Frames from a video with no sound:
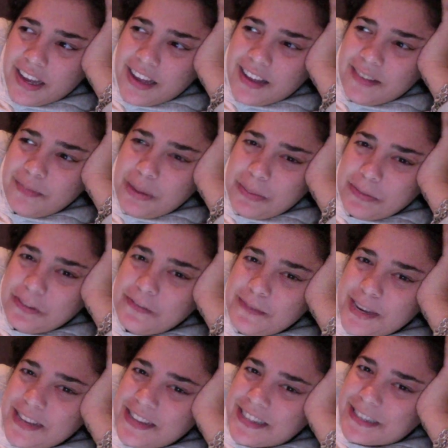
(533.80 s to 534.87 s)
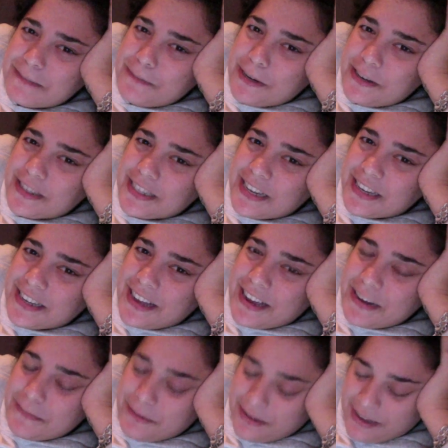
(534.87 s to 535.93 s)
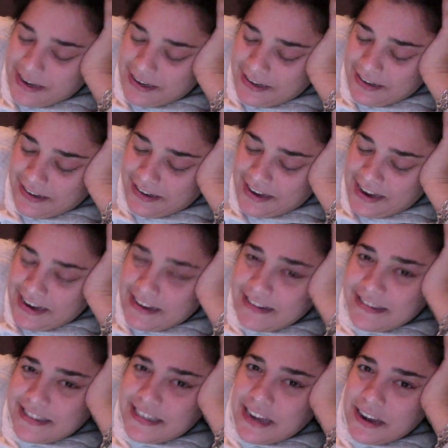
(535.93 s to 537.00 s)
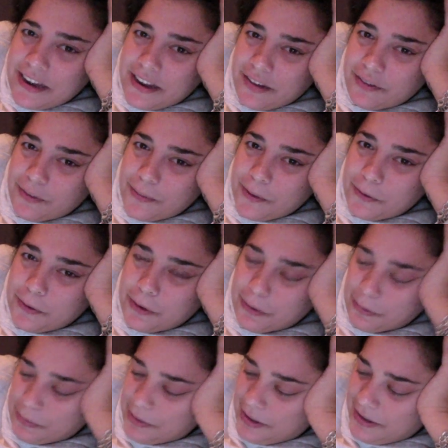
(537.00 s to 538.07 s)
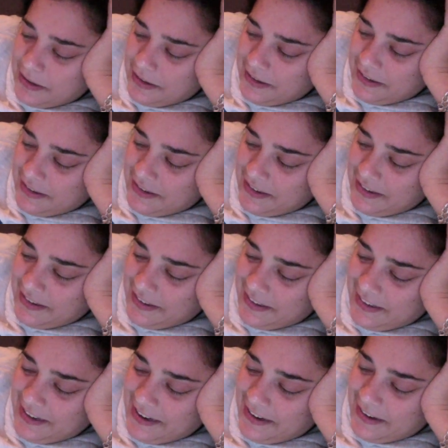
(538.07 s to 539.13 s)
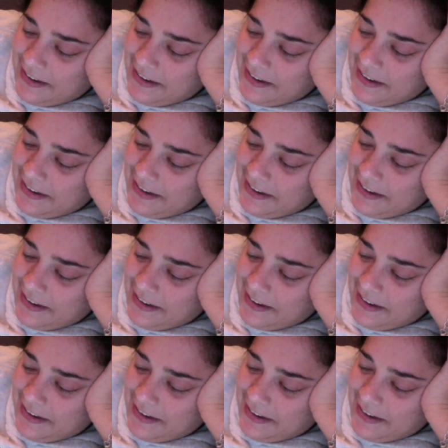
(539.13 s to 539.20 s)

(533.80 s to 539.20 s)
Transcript: People have made this comparison online, but, like, he is Denny from The Room. Like